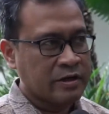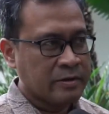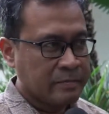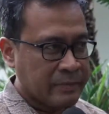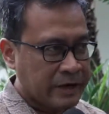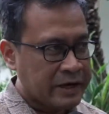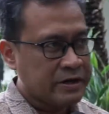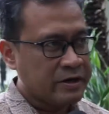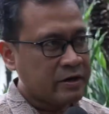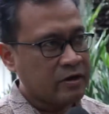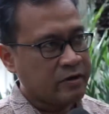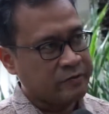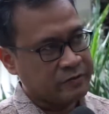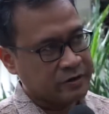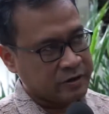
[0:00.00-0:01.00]
mayor
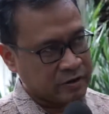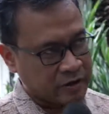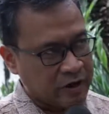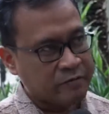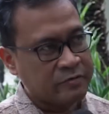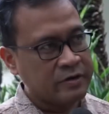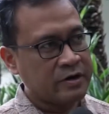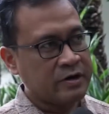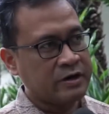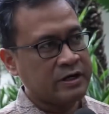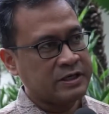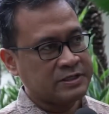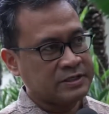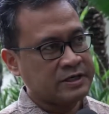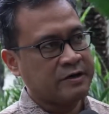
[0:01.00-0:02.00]
of the governor
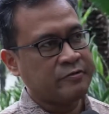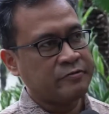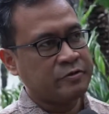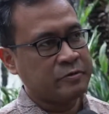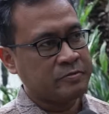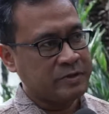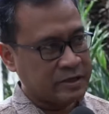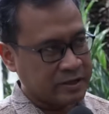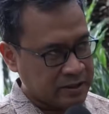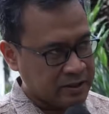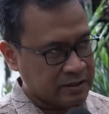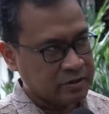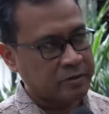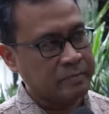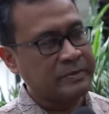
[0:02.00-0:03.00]
itself to
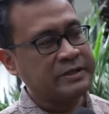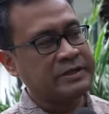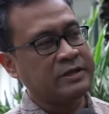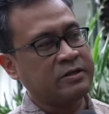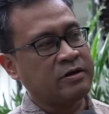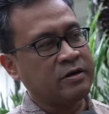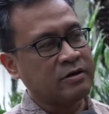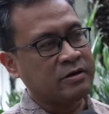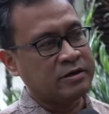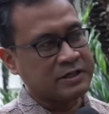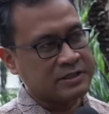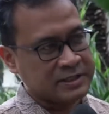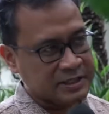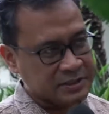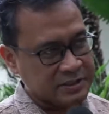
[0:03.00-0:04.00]
be committed on
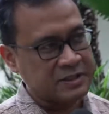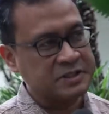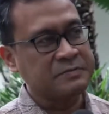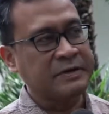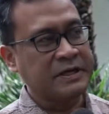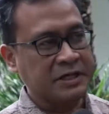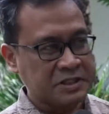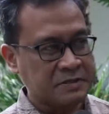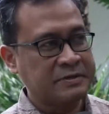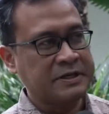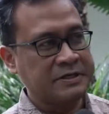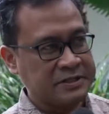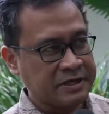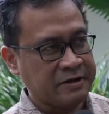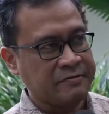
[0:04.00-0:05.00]
disaster risk management
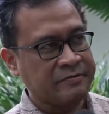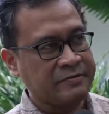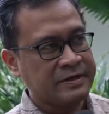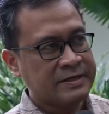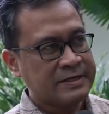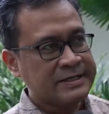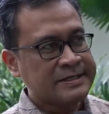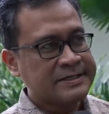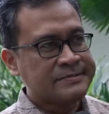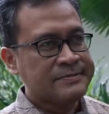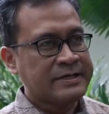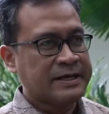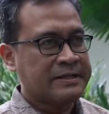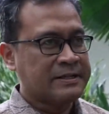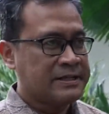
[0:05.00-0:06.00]
itself.
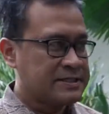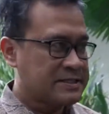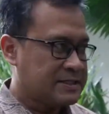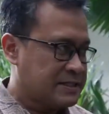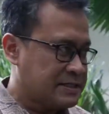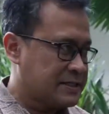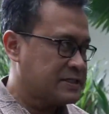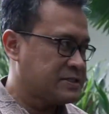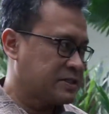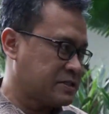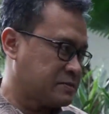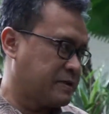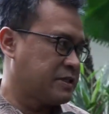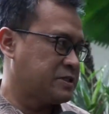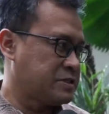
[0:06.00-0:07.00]
And this disaster
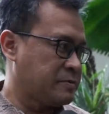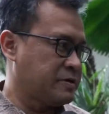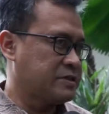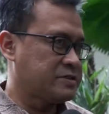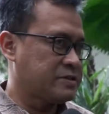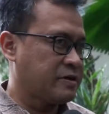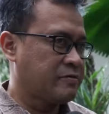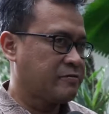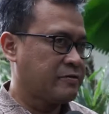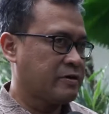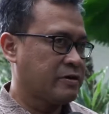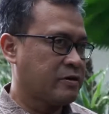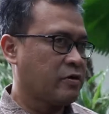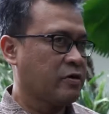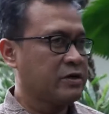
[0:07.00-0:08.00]
risk management itself,
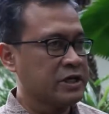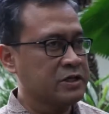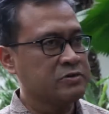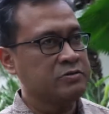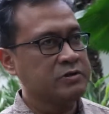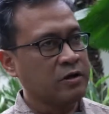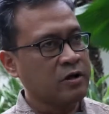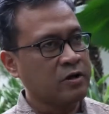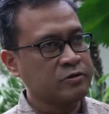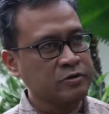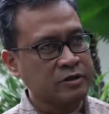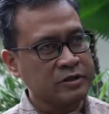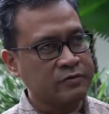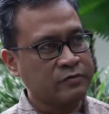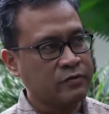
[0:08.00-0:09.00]
according to the law
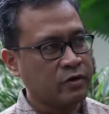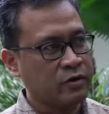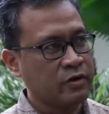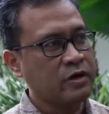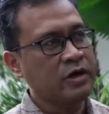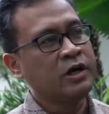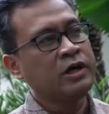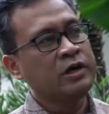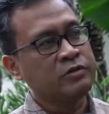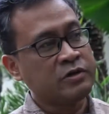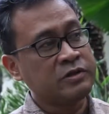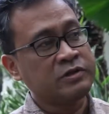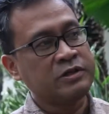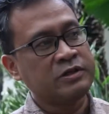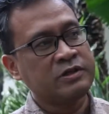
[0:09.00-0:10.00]

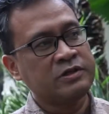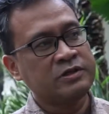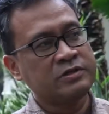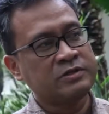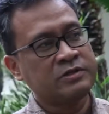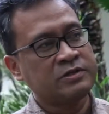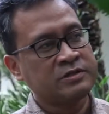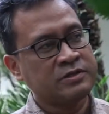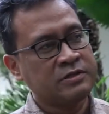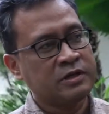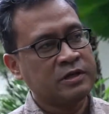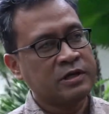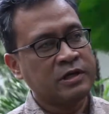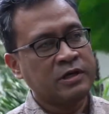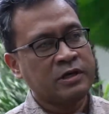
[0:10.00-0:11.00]

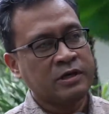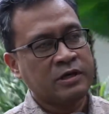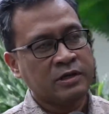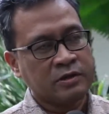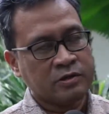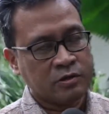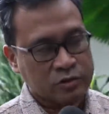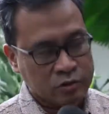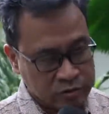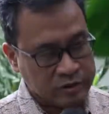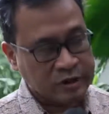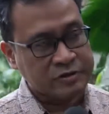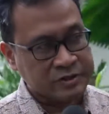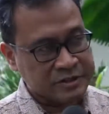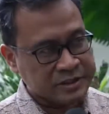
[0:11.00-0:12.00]

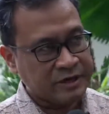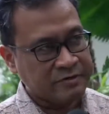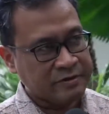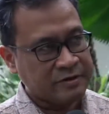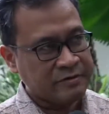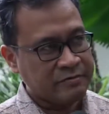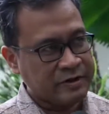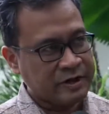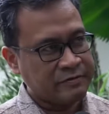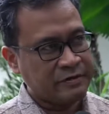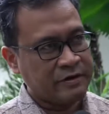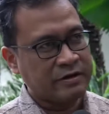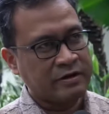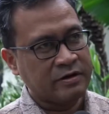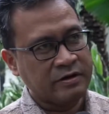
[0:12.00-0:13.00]
2007, we have
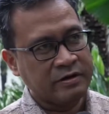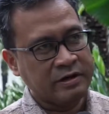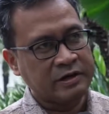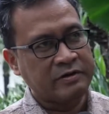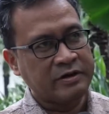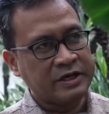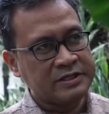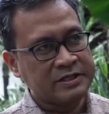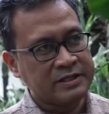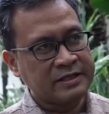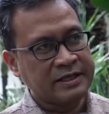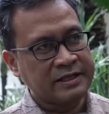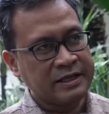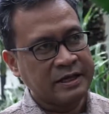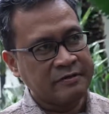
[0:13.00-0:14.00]
a regulation
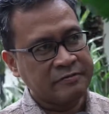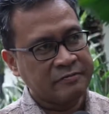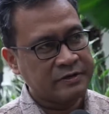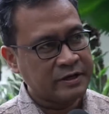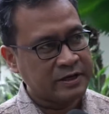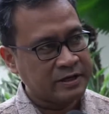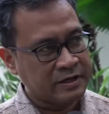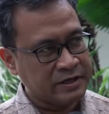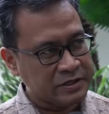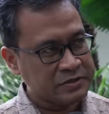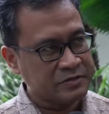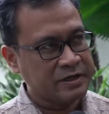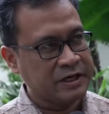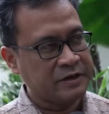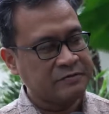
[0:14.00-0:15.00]
that every
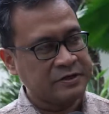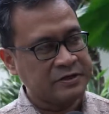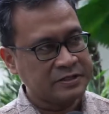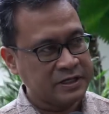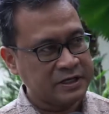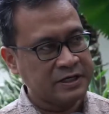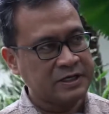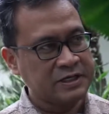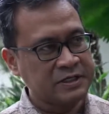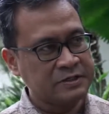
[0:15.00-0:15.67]
district, every city